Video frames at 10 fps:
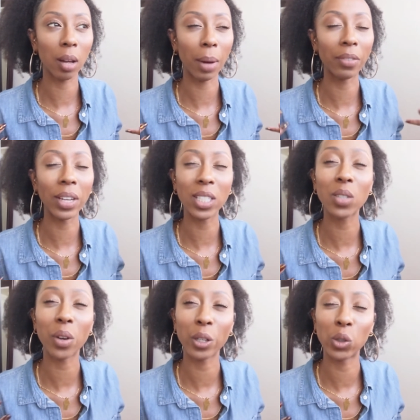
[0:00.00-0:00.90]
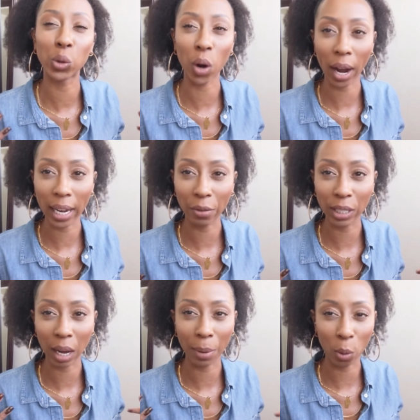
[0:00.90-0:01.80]
my face is very dry
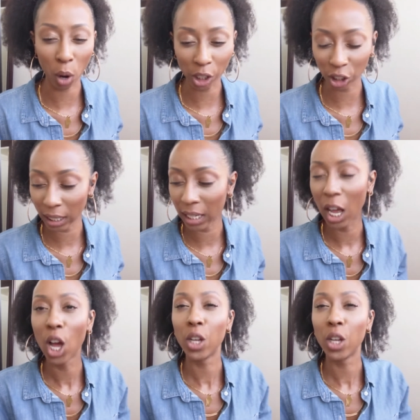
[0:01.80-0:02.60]
every time i wash it